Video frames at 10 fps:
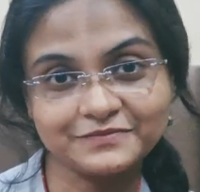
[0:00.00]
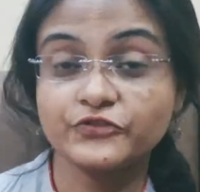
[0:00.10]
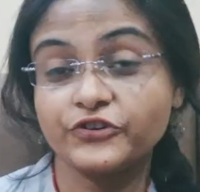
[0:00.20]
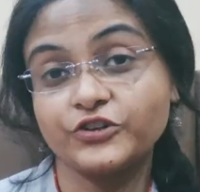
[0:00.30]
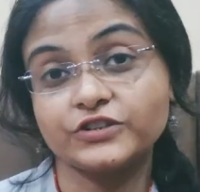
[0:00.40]

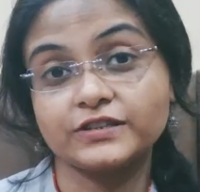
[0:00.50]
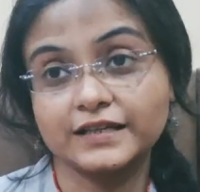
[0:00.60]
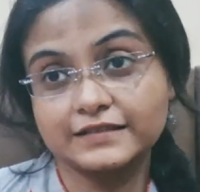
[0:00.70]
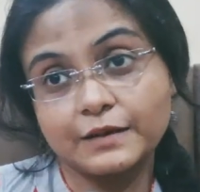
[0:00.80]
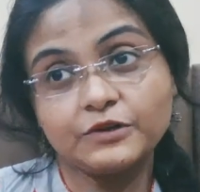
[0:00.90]
So for
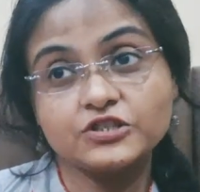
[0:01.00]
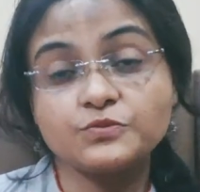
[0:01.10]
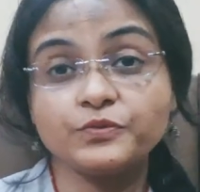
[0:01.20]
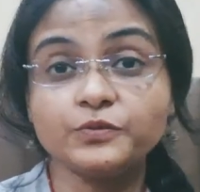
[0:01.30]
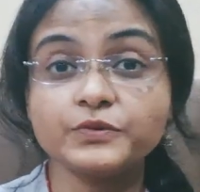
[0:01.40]

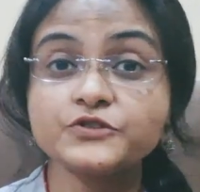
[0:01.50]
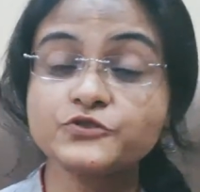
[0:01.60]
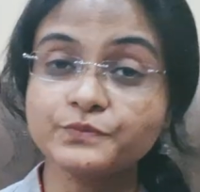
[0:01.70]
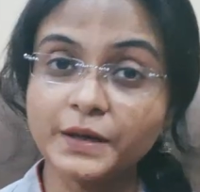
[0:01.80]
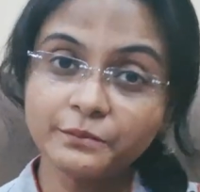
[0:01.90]
examination
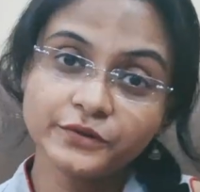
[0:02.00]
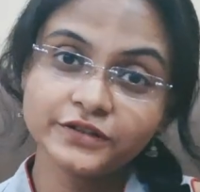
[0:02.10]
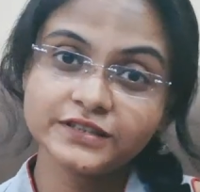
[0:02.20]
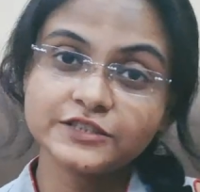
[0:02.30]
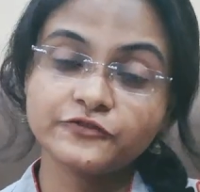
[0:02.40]
purpose,
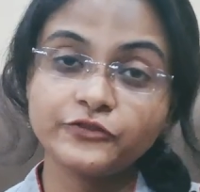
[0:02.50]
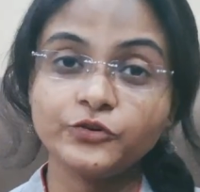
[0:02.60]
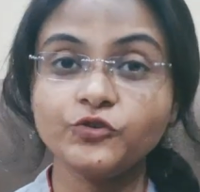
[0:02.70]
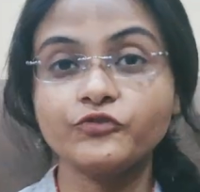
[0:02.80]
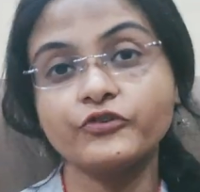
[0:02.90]
remember this
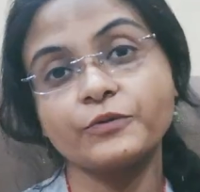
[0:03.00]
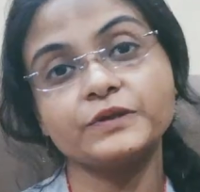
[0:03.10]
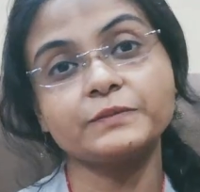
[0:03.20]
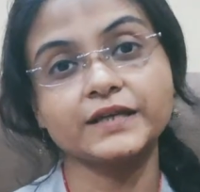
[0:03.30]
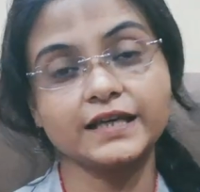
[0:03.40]
flow
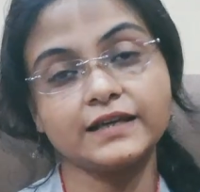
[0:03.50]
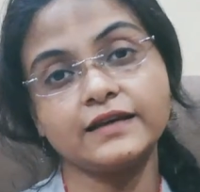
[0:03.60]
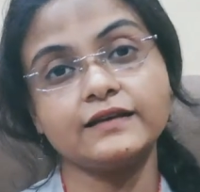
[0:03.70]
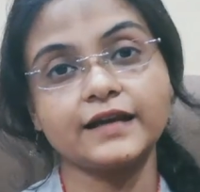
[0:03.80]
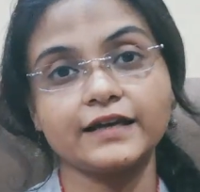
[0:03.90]
from the
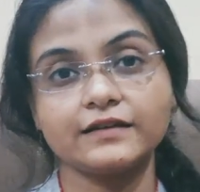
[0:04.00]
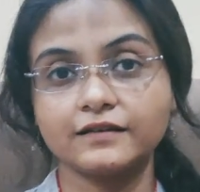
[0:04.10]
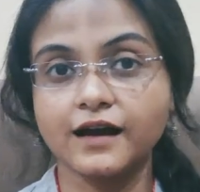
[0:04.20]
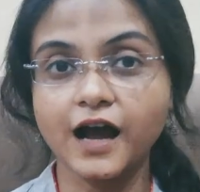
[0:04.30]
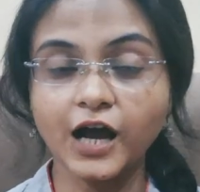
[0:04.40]
beginning, like
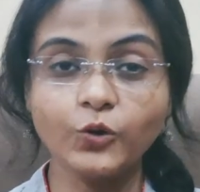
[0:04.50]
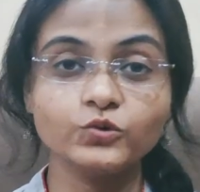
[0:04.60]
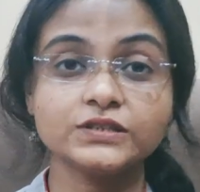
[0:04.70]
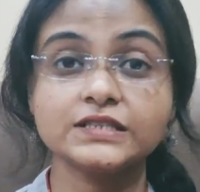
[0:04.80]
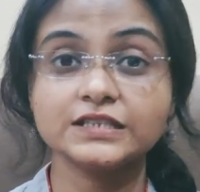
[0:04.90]

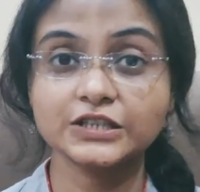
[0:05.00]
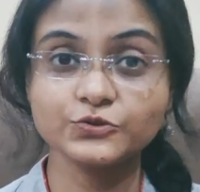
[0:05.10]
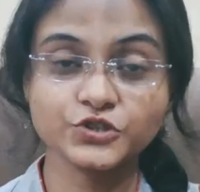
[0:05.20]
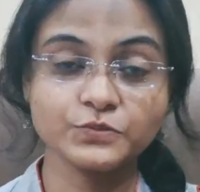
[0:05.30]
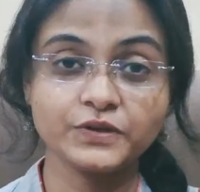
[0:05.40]
how the
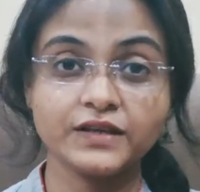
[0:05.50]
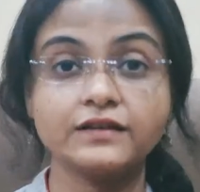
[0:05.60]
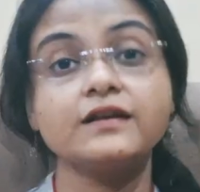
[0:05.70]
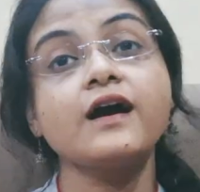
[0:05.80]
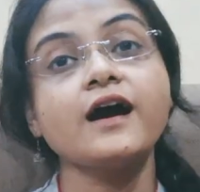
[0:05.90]
dissolution
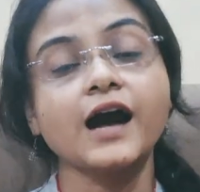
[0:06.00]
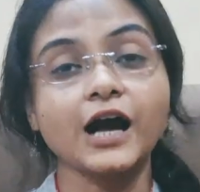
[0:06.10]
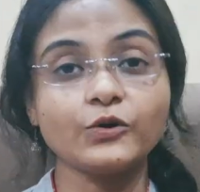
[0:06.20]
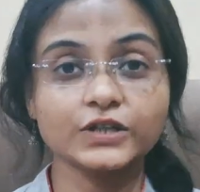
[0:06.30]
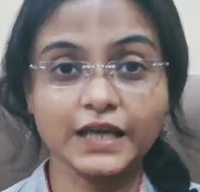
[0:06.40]
began,
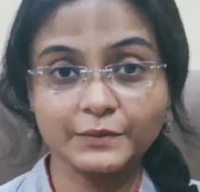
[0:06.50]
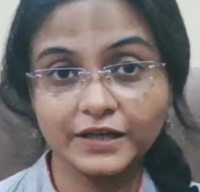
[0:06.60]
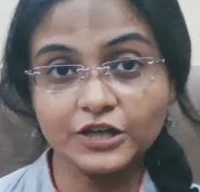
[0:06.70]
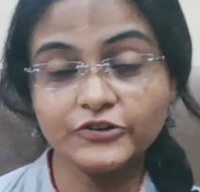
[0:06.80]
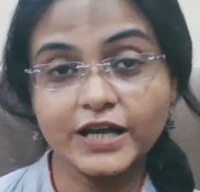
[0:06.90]
how the
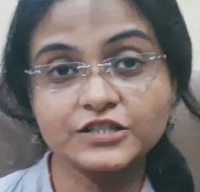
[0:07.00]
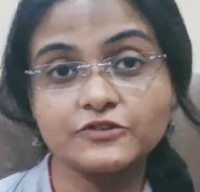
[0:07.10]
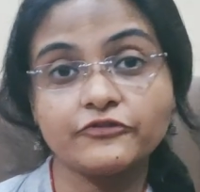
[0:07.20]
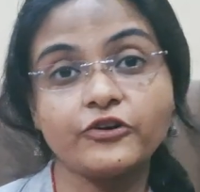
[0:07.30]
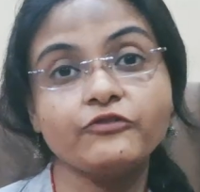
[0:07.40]
chemical
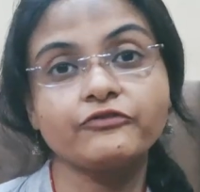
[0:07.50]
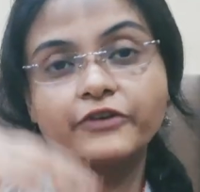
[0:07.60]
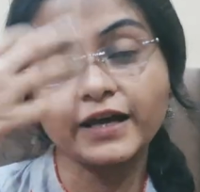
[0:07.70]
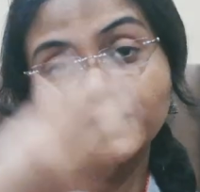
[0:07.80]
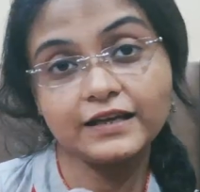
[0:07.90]
reaction formed,
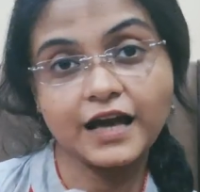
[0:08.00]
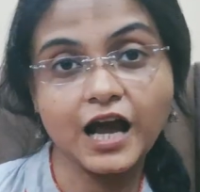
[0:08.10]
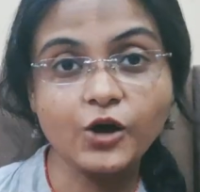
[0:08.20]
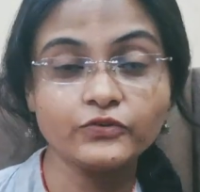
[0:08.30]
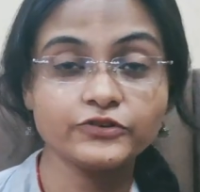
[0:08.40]
finally
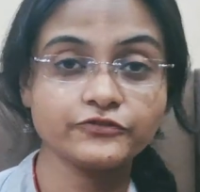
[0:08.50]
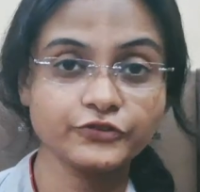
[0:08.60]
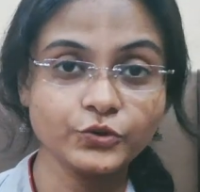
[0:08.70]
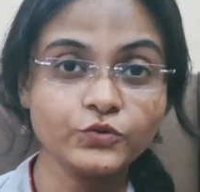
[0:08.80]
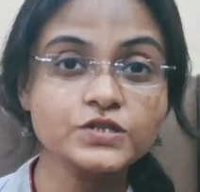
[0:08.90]
how it
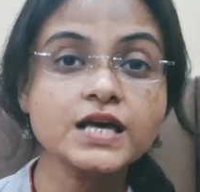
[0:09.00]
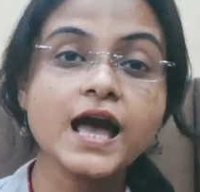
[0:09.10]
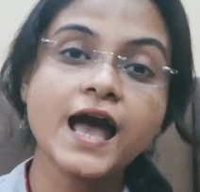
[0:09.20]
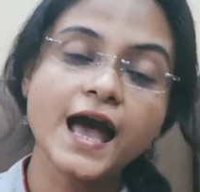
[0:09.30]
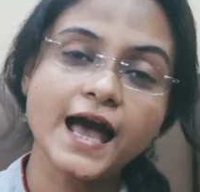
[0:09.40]
flows,
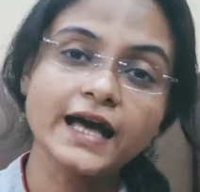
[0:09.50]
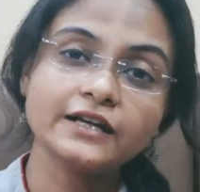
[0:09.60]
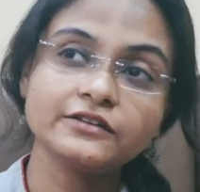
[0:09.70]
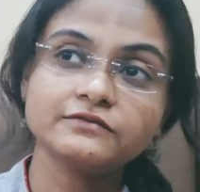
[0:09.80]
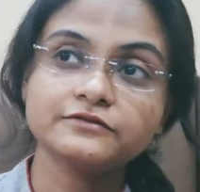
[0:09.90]

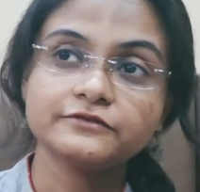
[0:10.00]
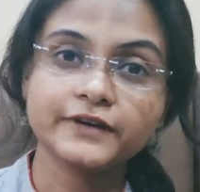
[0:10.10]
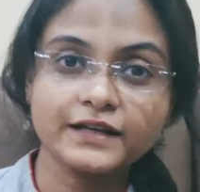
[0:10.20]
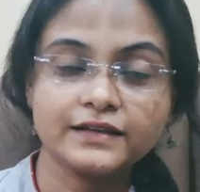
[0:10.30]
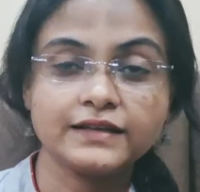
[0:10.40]
and
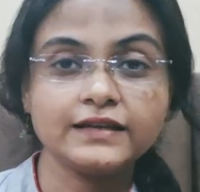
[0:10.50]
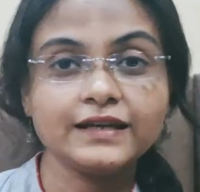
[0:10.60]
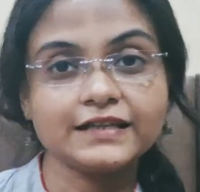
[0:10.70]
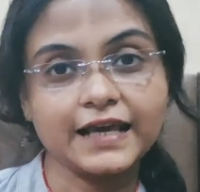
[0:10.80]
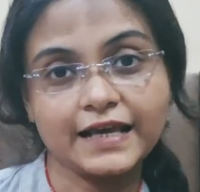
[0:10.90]
finally it